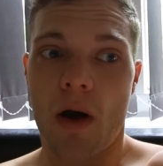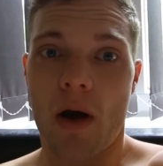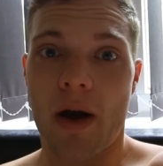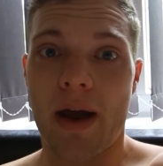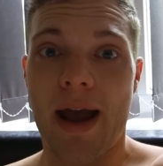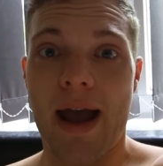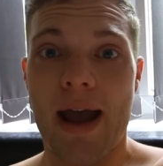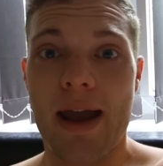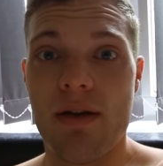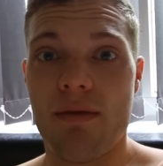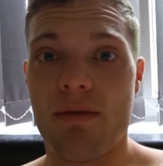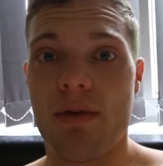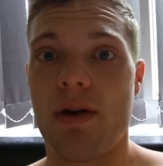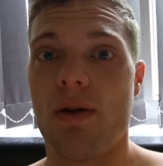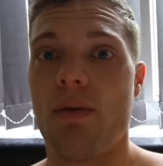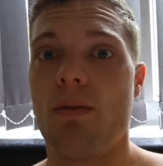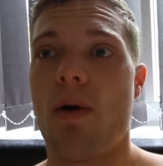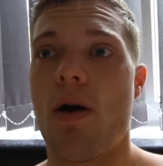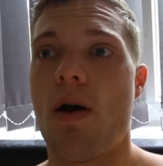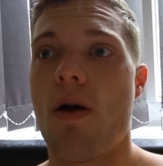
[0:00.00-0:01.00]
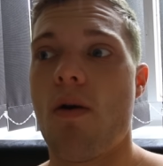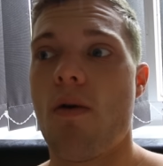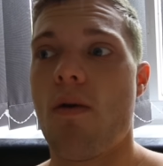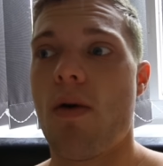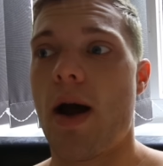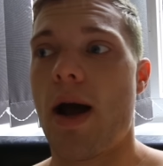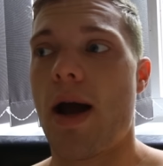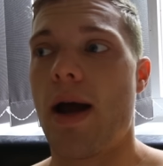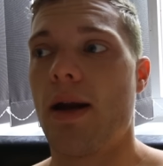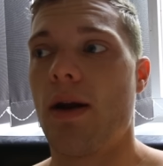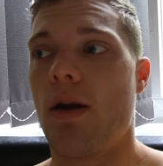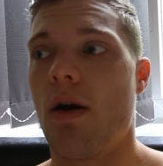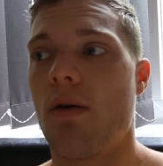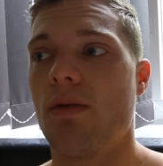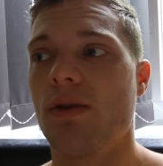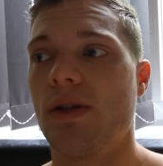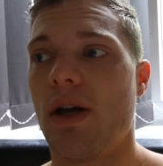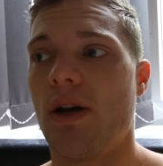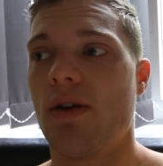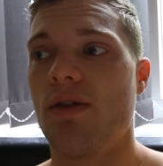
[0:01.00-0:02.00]
I ate really well and I
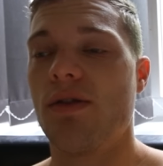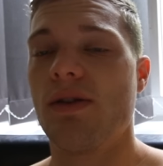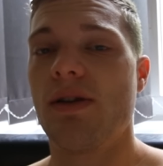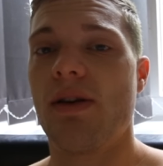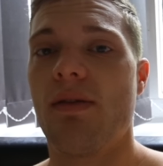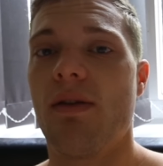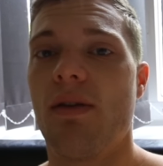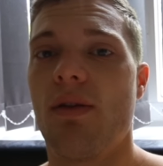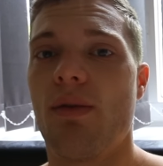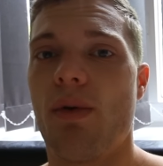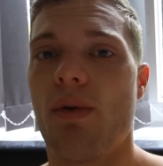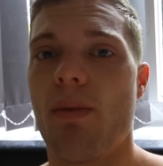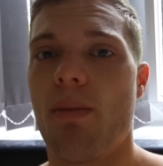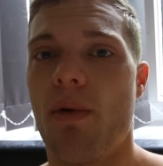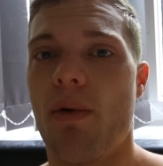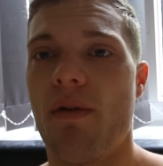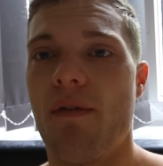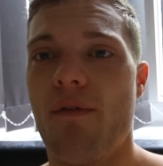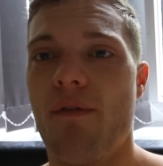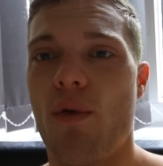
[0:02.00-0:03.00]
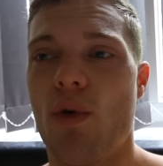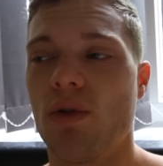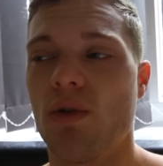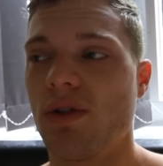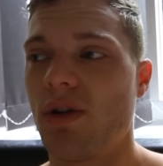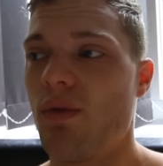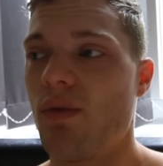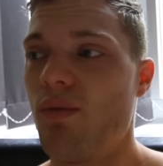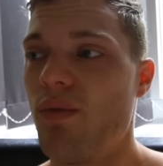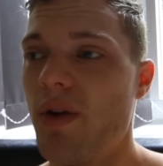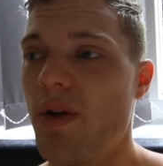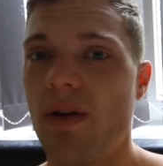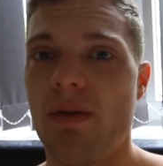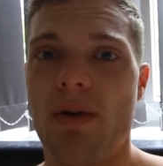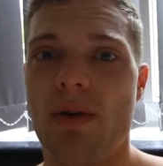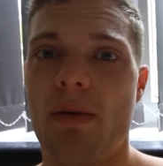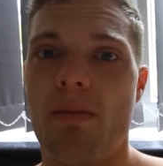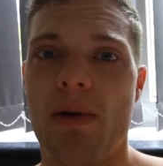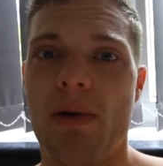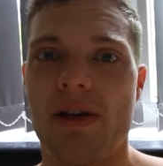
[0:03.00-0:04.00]
was 173.4 so really
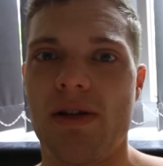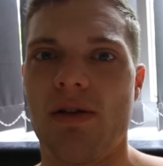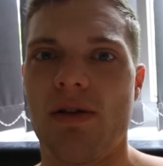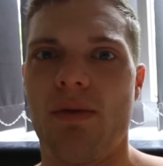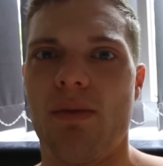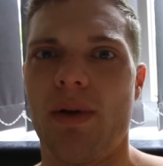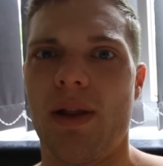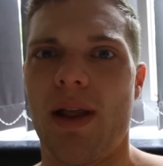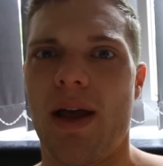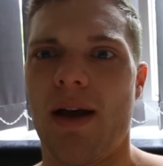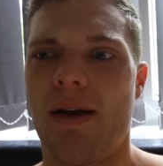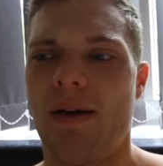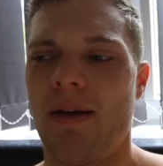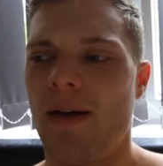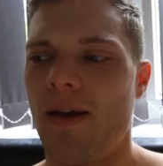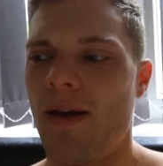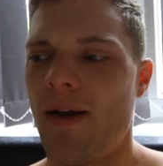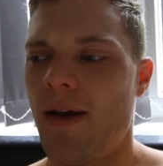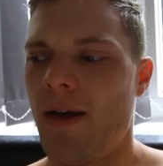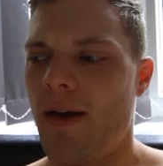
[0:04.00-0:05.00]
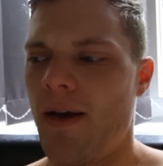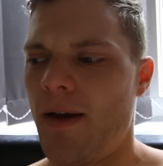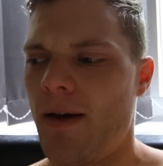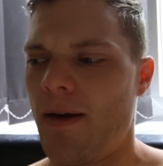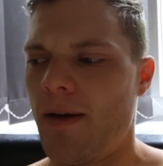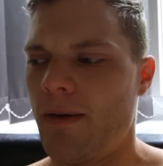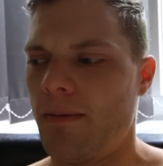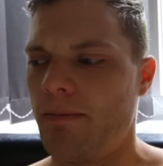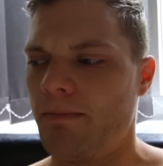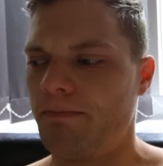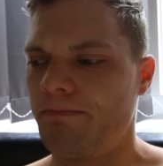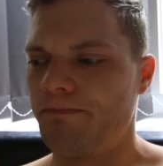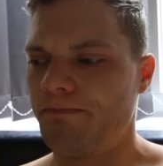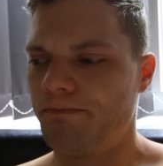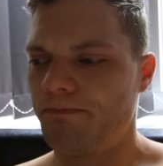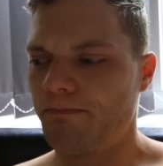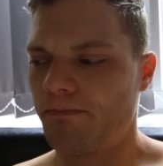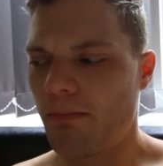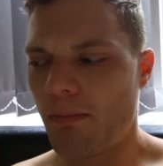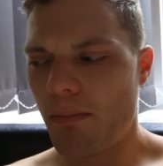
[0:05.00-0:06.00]
really pissed off with that um,
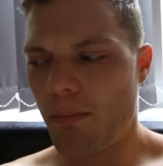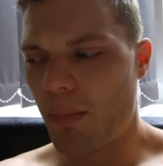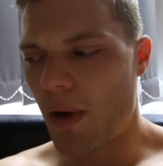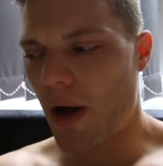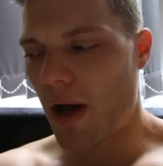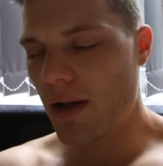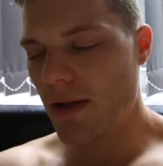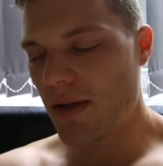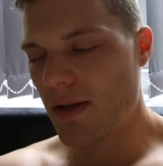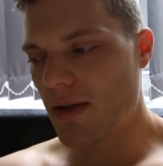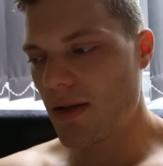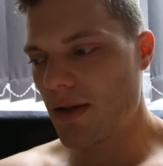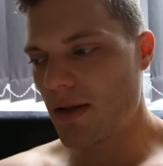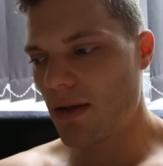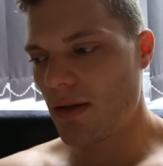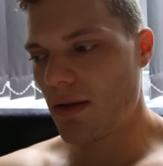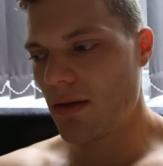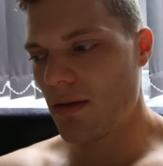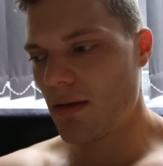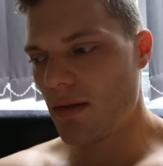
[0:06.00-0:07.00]
but